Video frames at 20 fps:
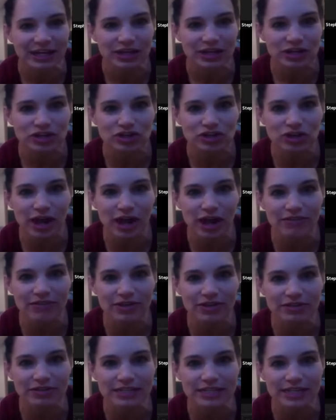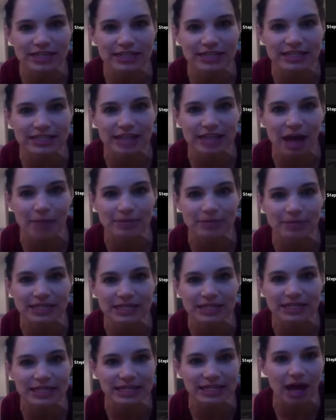Drive those knees, opposite
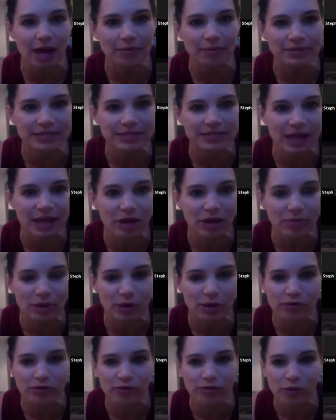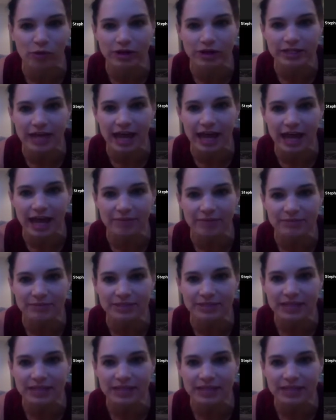knee to opposite elbow four times,